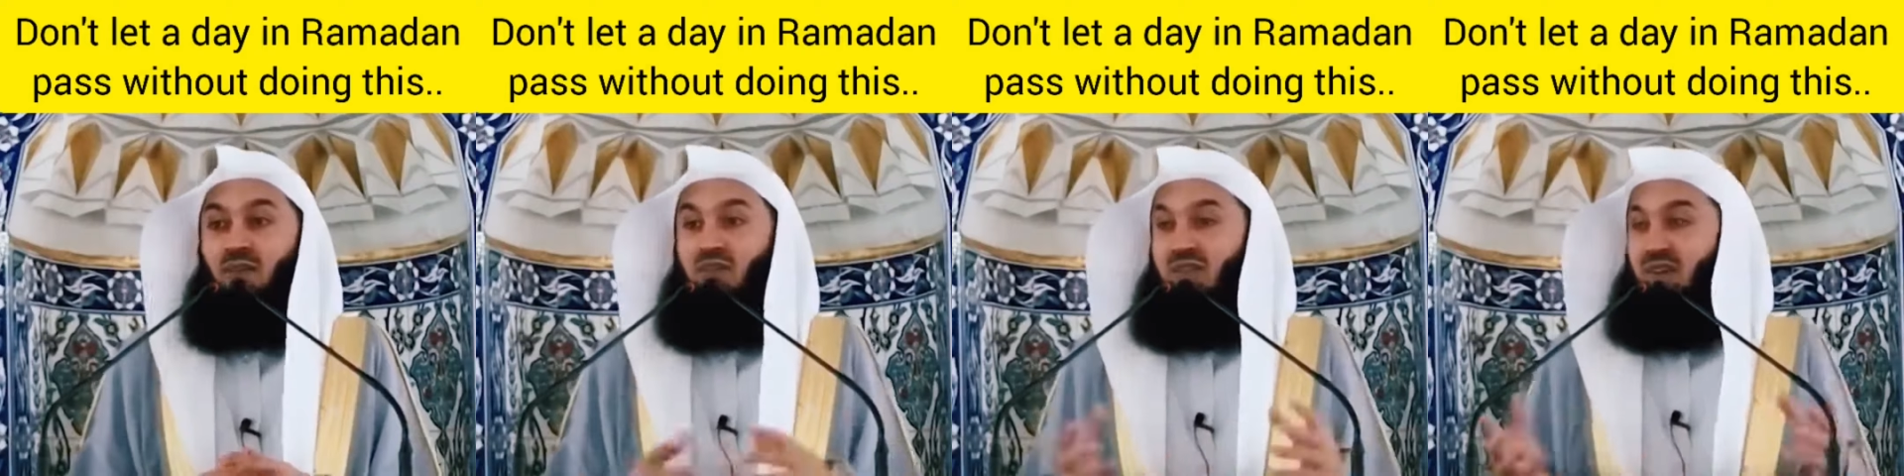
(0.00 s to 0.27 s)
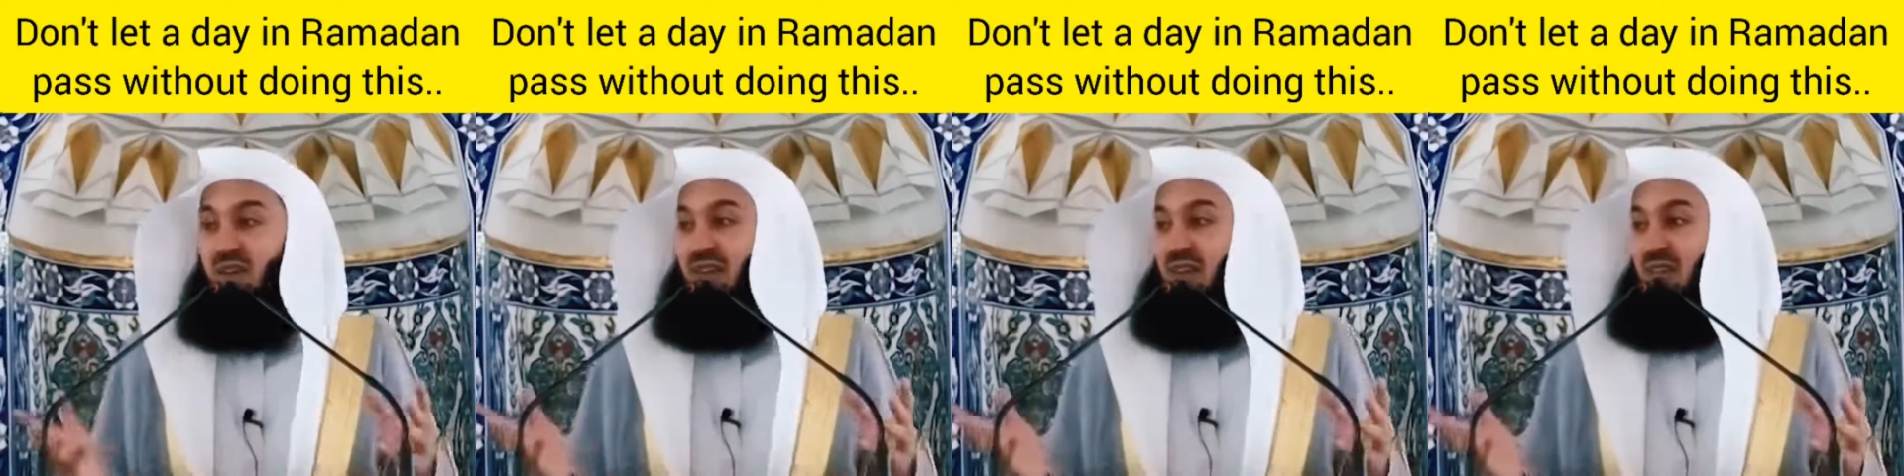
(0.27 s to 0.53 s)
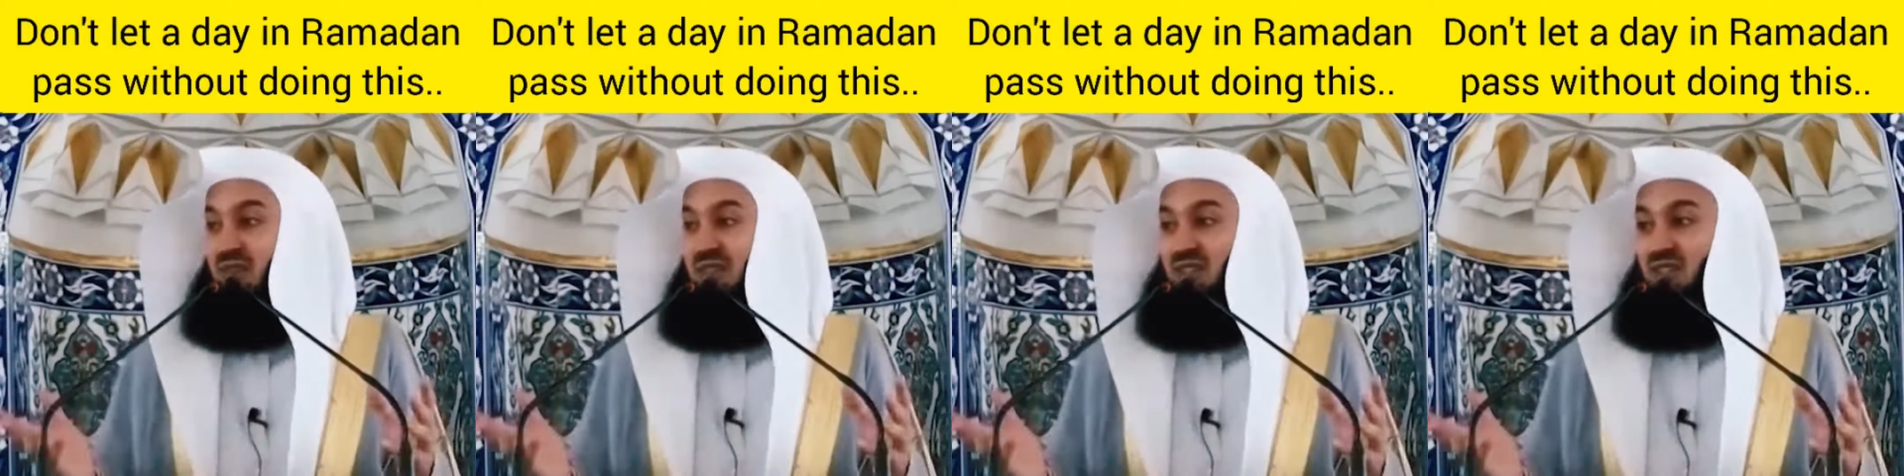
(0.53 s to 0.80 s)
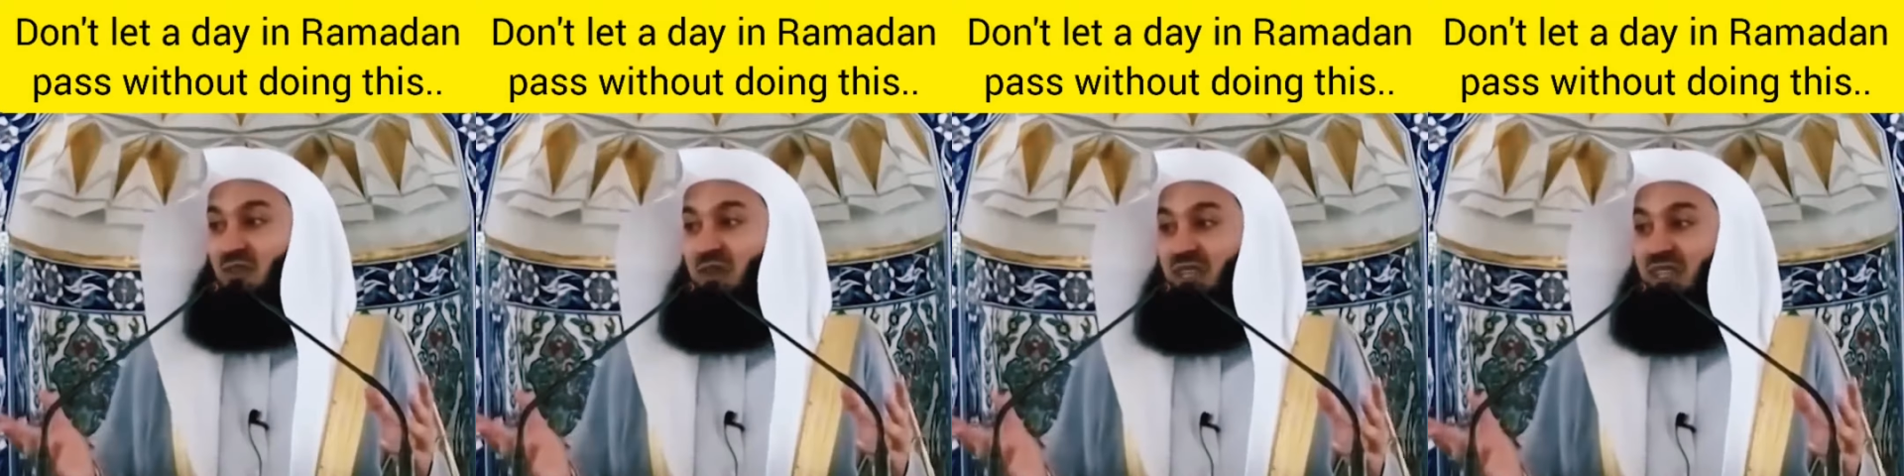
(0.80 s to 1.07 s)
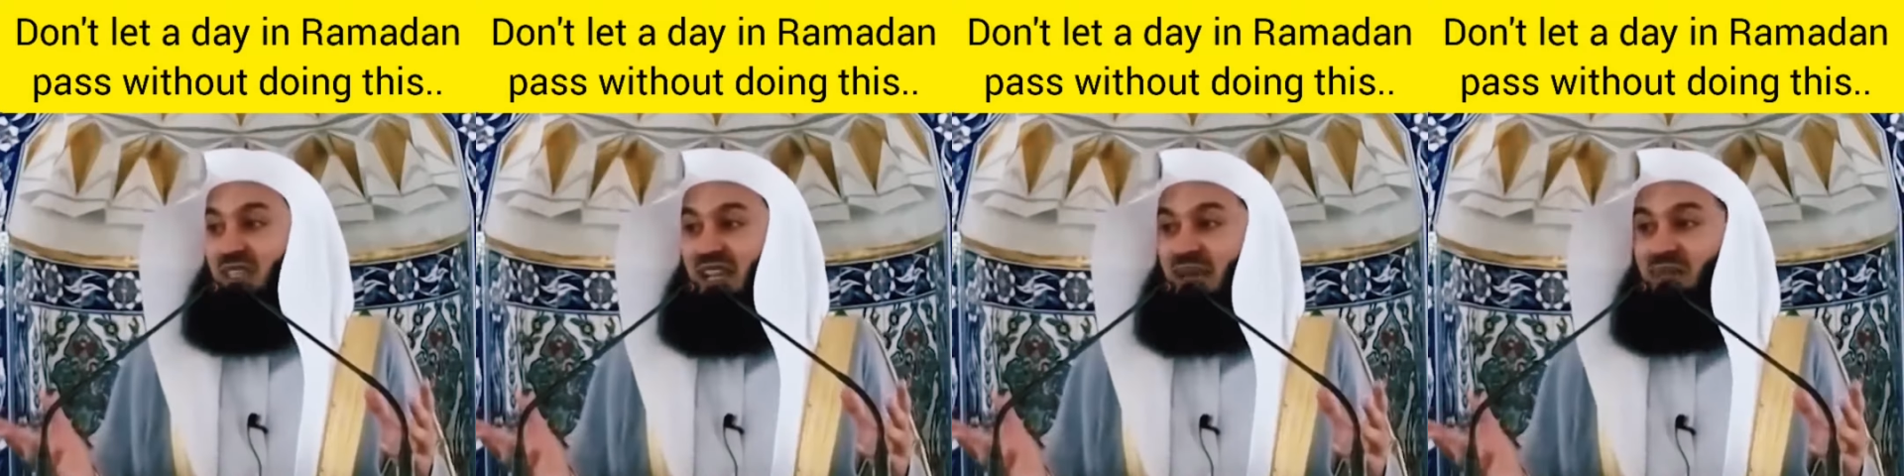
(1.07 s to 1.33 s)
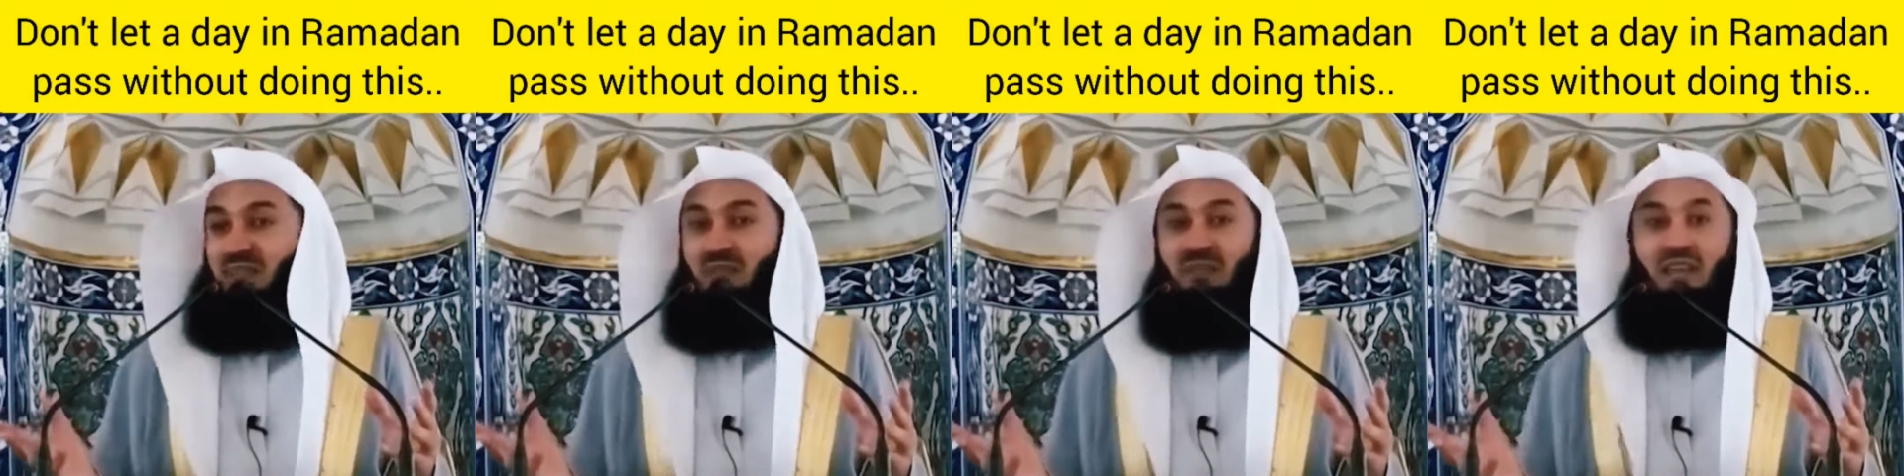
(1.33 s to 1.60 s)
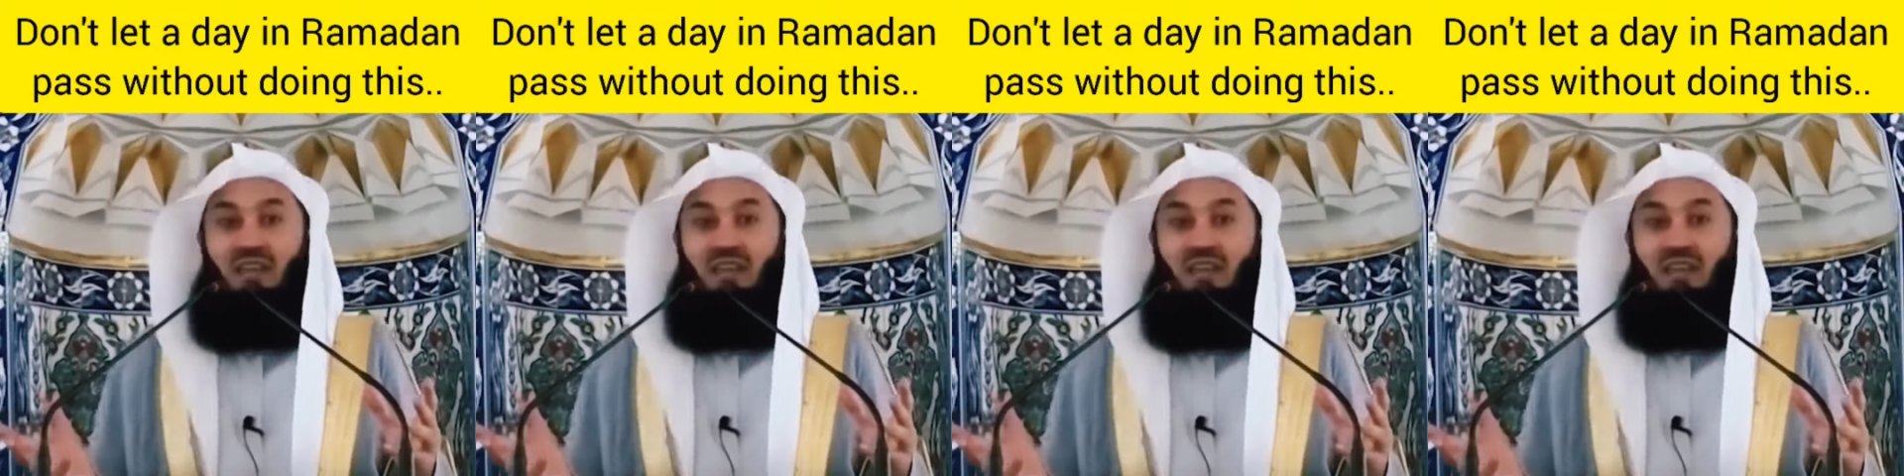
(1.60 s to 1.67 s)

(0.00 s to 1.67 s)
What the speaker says: We've heard that verse so many times.